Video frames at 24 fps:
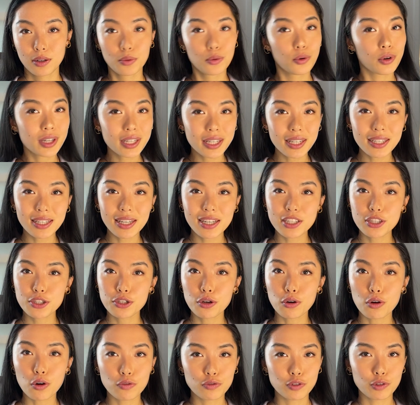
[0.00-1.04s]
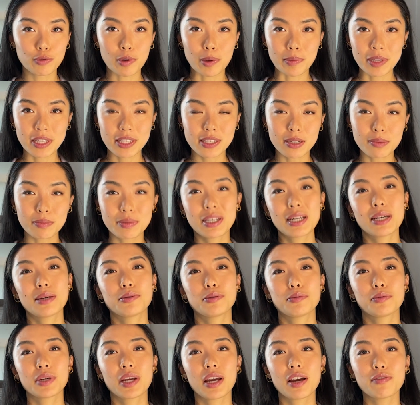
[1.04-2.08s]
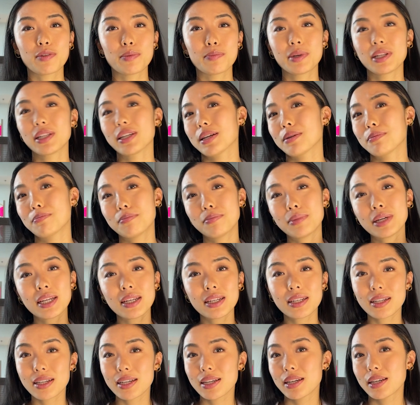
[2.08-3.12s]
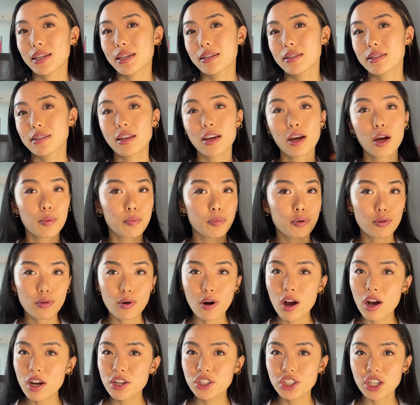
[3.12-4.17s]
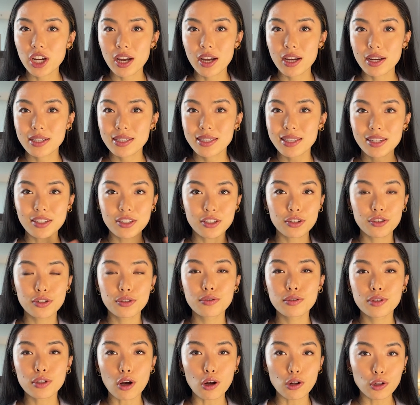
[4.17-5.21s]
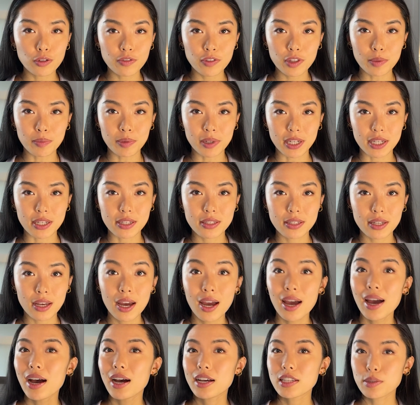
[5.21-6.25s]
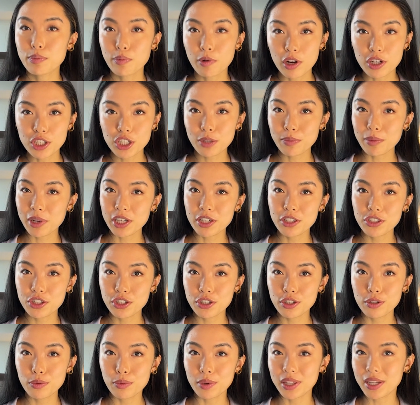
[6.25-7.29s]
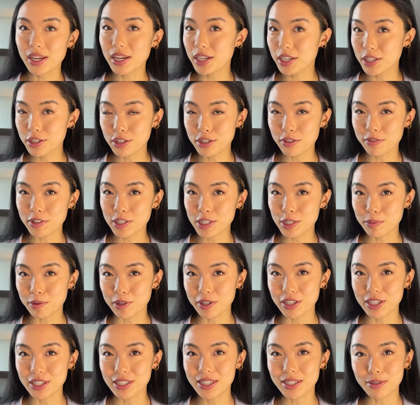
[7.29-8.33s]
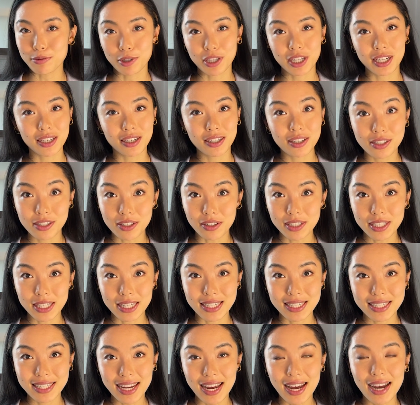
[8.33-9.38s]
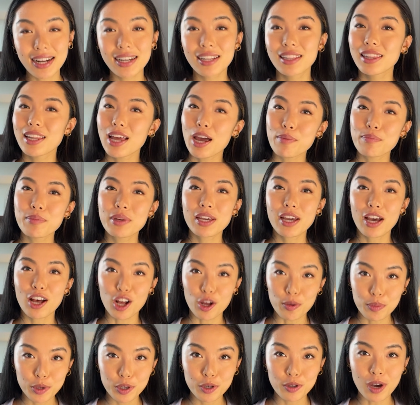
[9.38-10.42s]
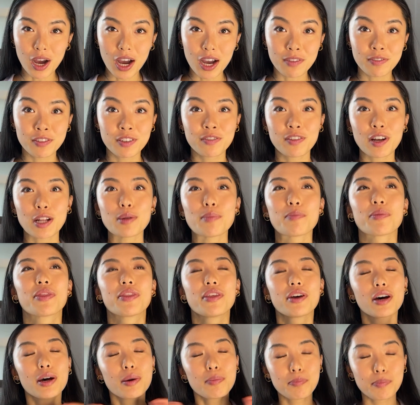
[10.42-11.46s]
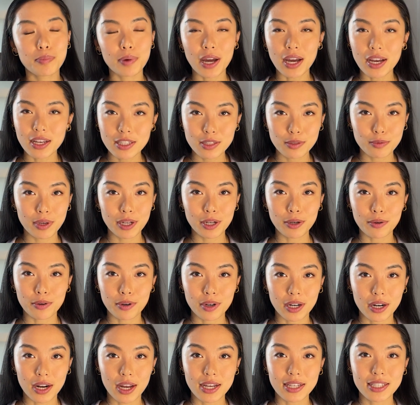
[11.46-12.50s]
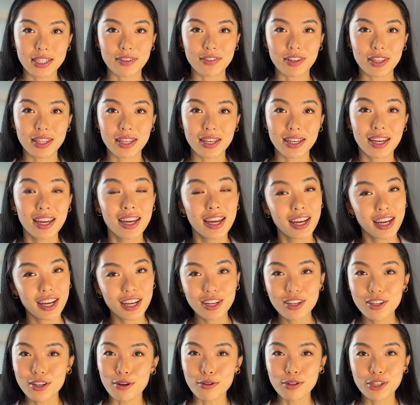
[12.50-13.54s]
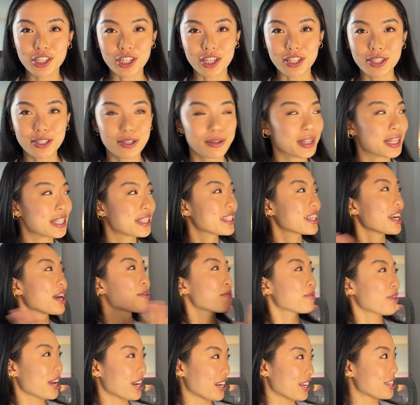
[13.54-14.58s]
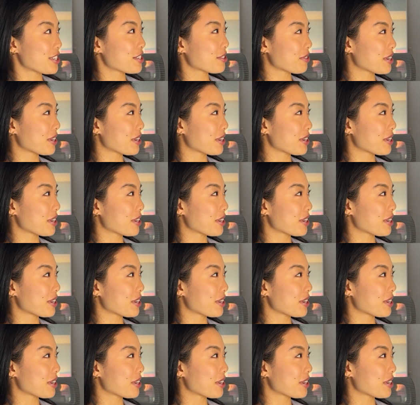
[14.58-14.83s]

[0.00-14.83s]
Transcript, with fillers: Work can get so overwhelming sometimes when you have a million meetings, projects, and to dos all over the place. As a project manager with eight years of experience working consulting and tech, let me help you. I've developed the best way to organize everything in Notion, so let's get right into